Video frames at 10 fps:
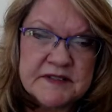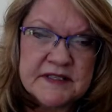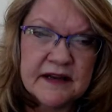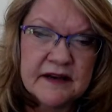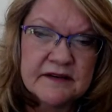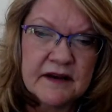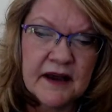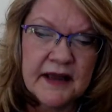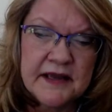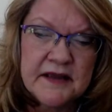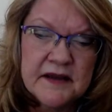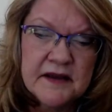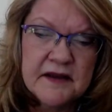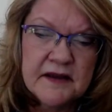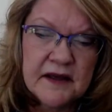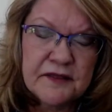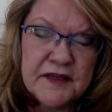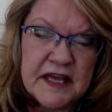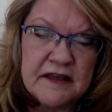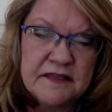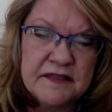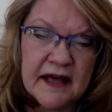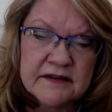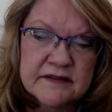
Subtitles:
And I think that